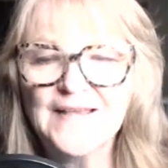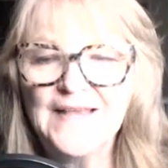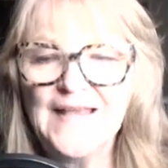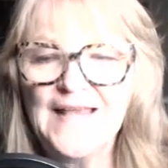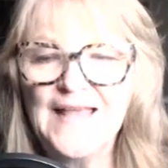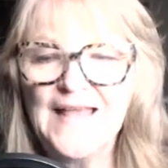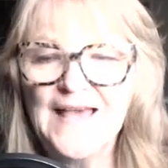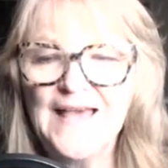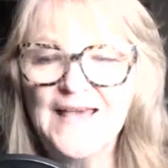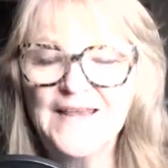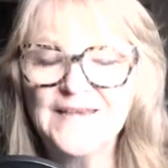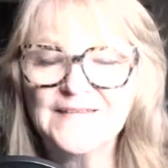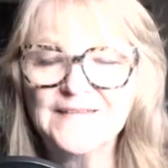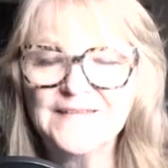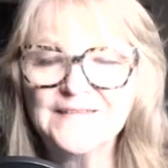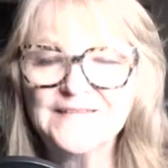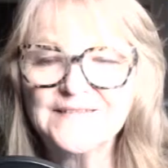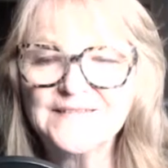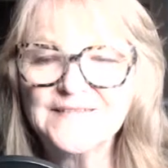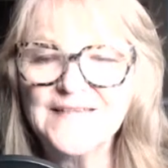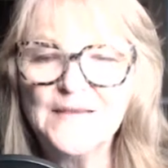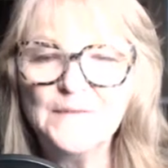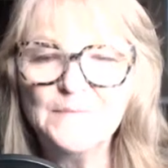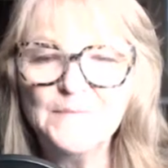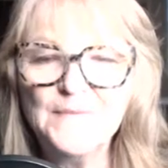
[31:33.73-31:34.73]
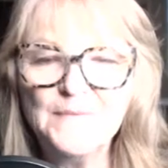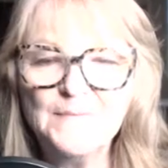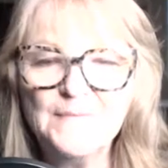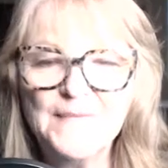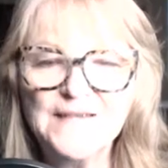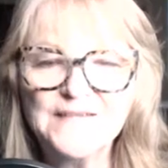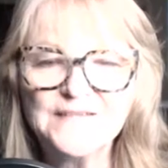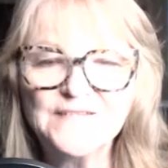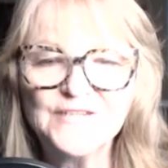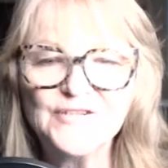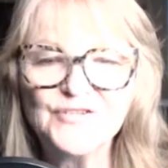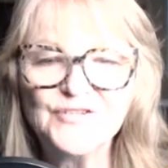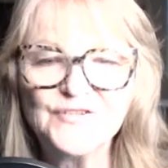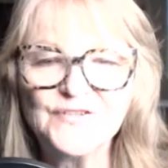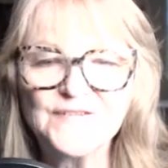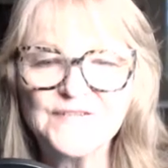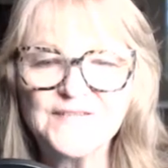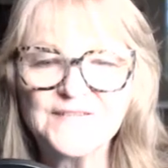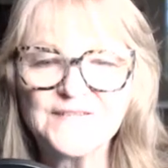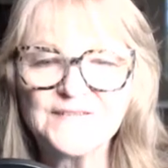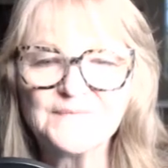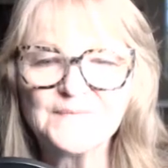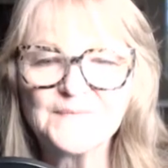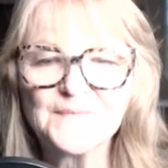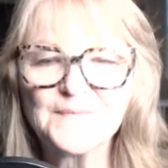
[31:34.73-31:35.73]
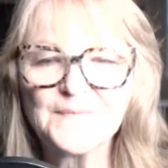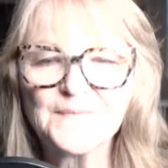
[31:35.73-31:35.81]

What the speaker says: And send me messages.